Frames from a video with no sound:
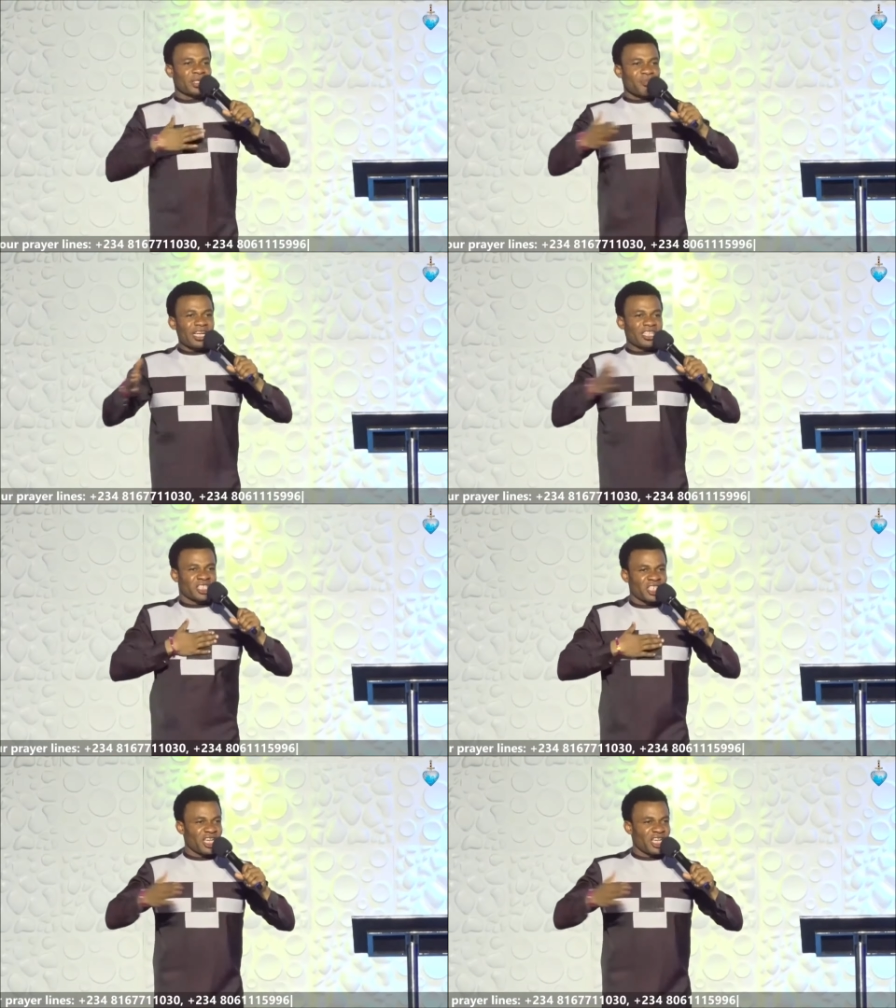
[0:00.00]
my
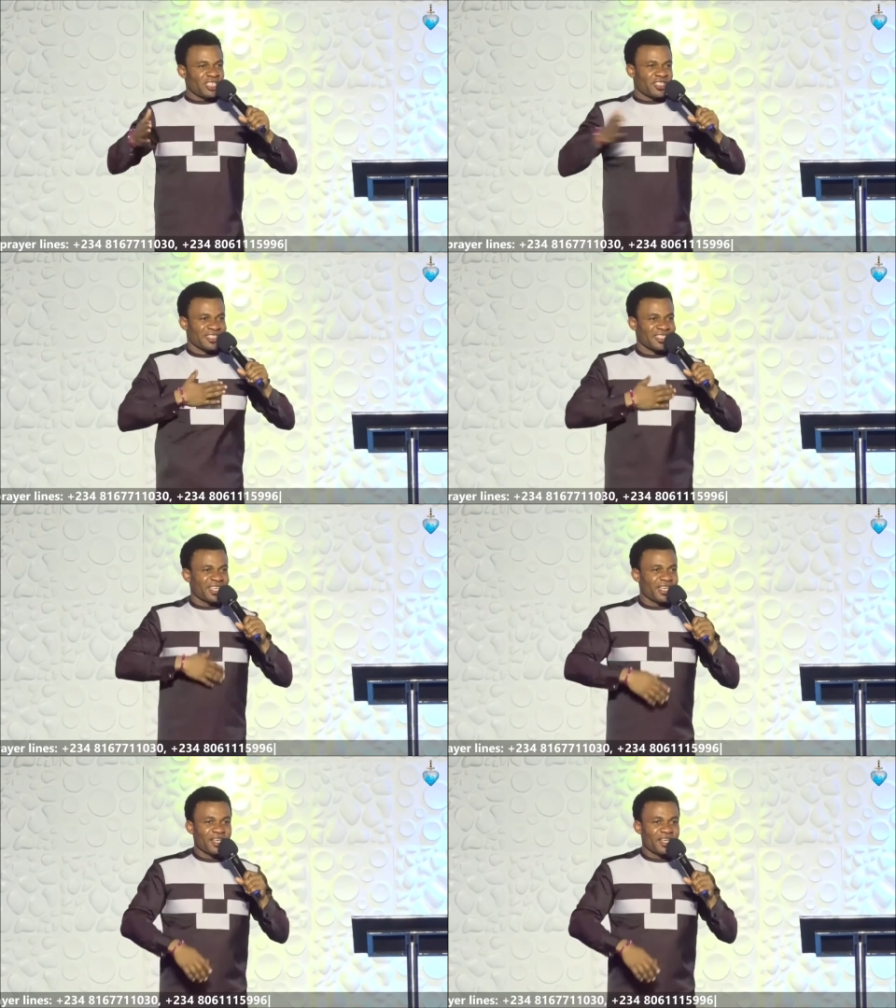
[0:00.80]
chest.
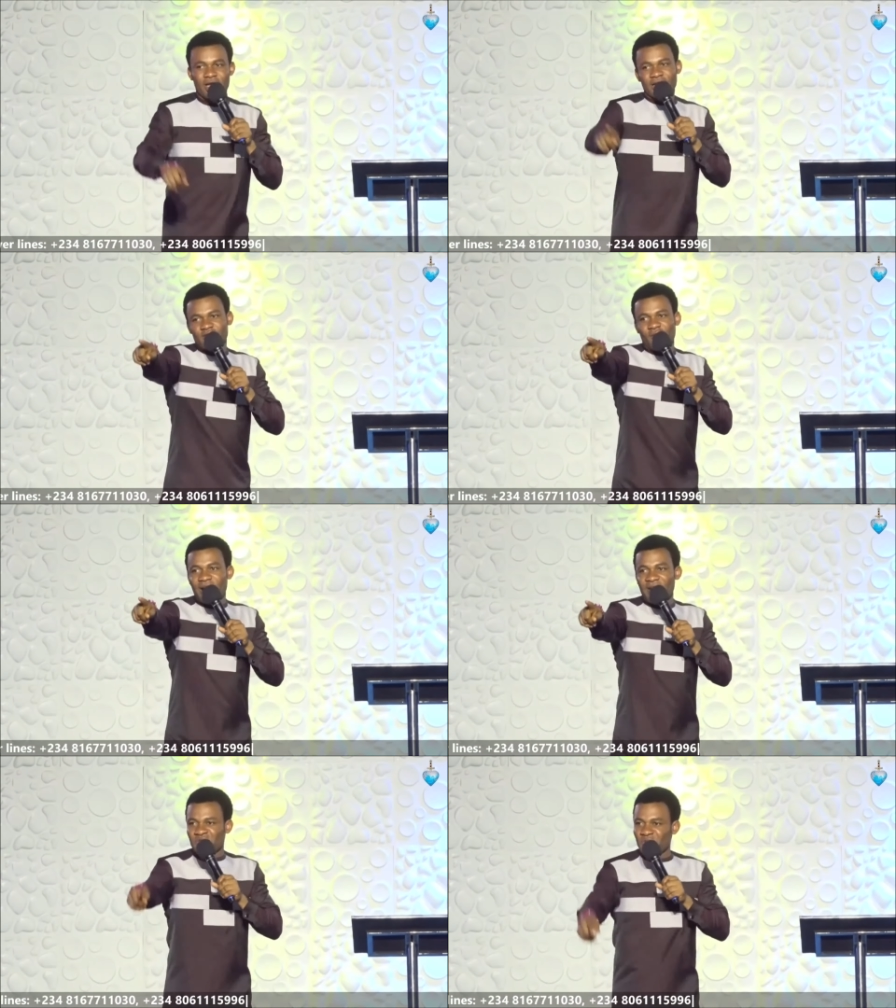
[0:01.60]
You can't
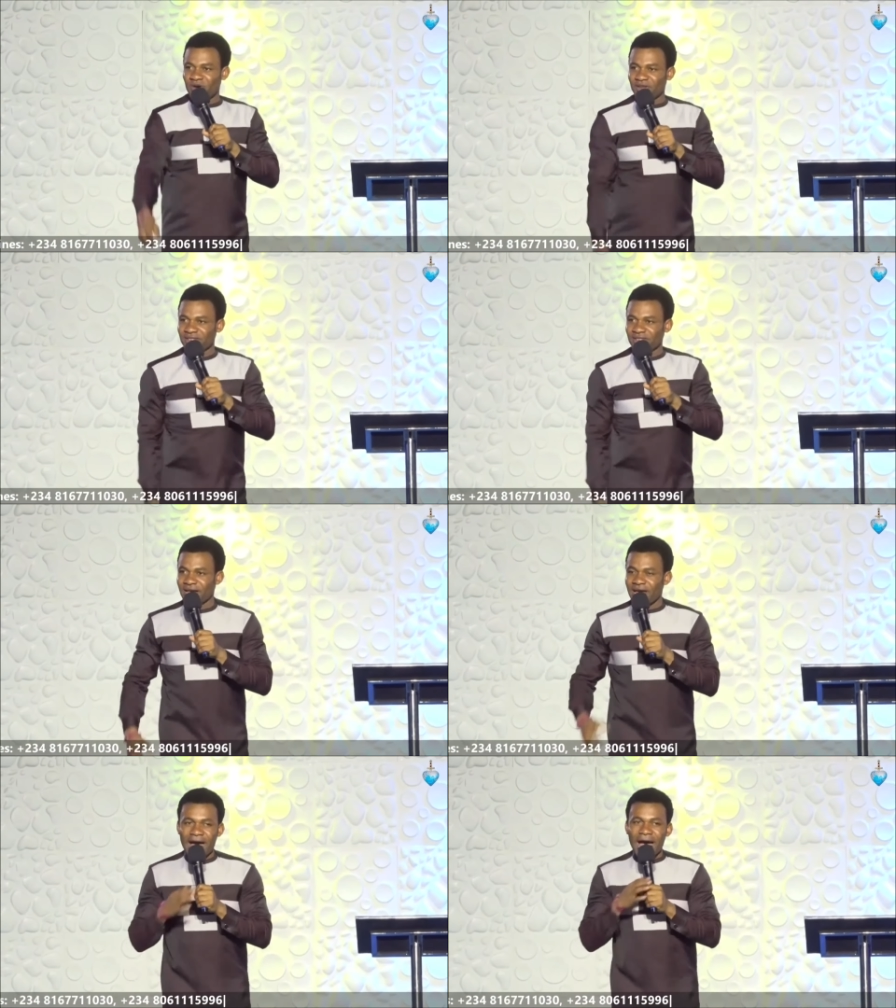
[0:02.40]
survive 2 months. I